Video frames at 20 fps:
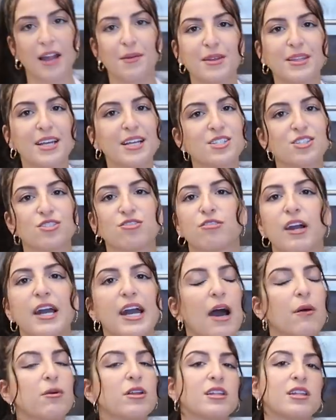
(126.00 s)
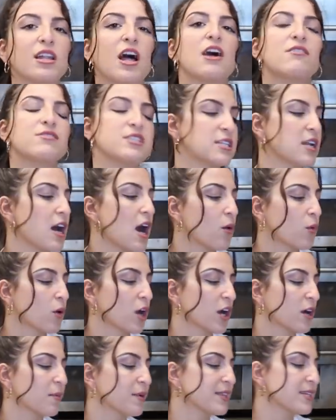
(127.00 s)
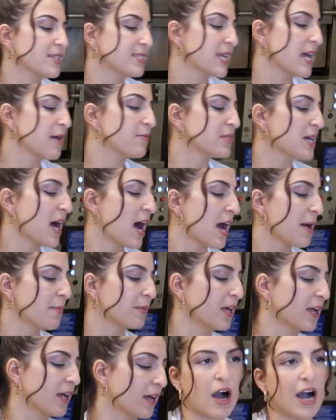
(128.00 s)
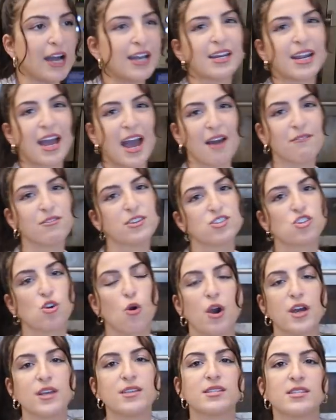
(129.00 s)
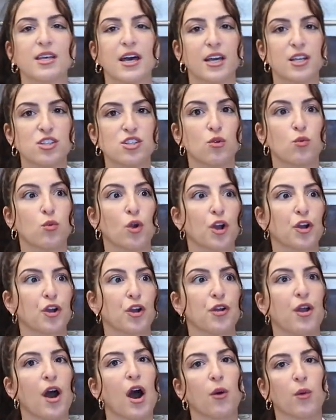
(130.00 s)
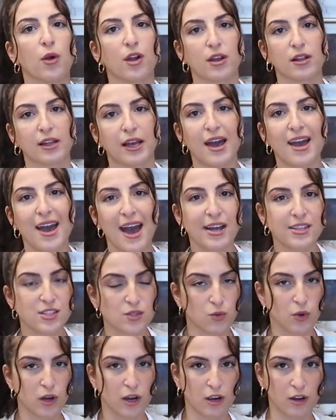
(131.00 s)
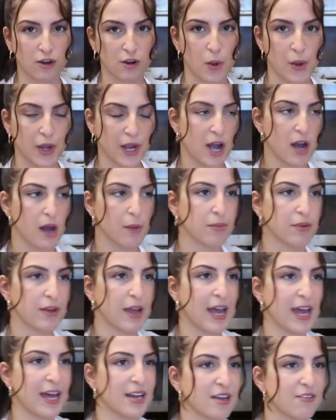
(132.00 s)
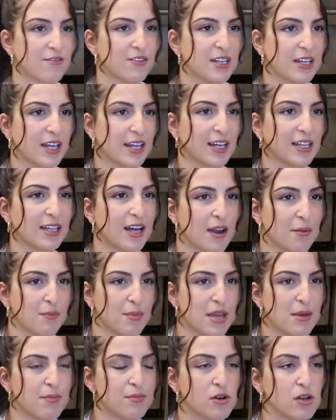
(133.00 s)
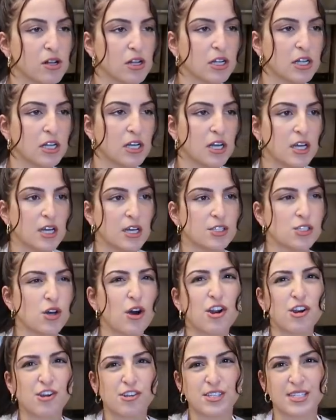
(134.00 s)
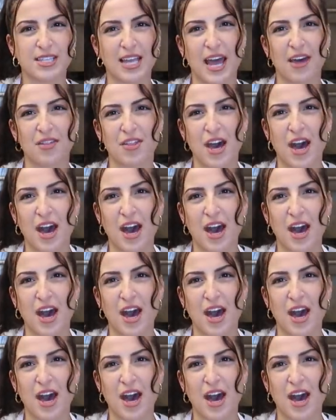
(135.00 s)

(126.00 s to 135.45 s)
I mean, that's great, I would love to not work, but at the same time, like I didn't have the choice like to work or not work. Like I had to work growing up. And I feel like a lot of people understand